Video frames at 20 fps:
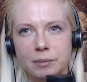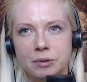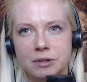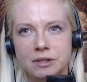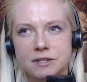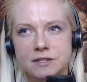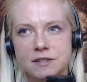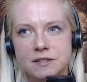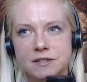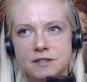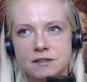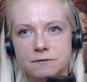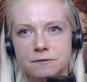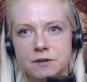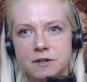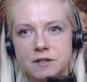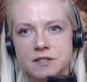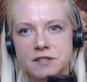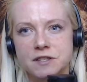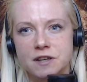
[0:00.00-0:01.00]
Maybe this is the
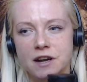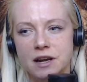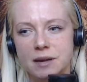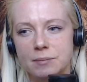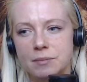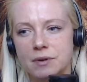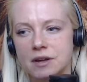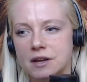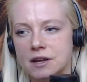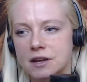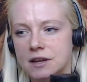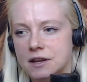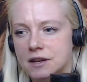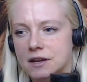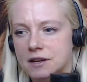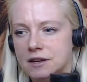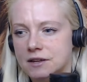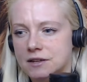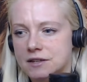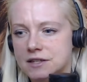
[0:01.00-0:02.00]
first time
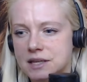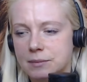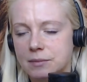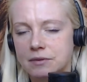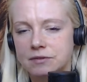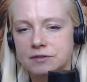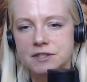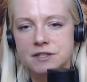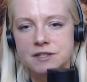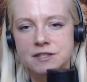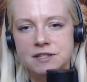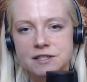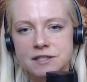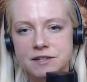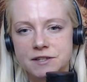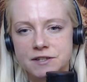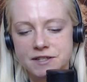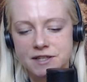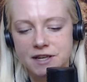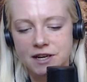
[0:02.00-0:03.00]
some of these
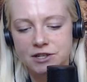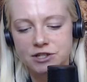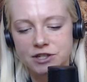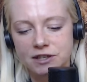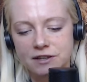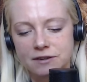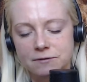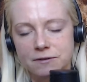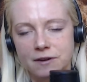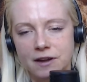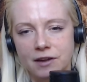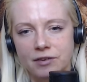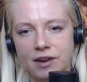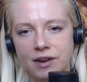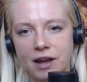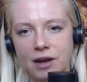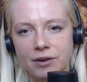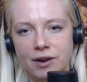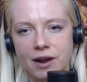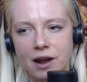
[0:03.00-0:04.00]
leaders actually
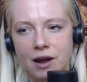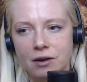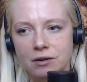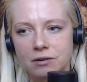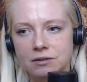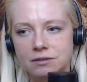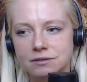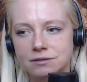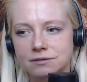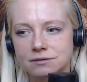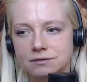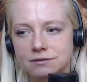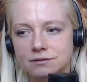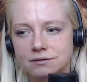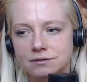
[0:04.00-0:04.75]
found out how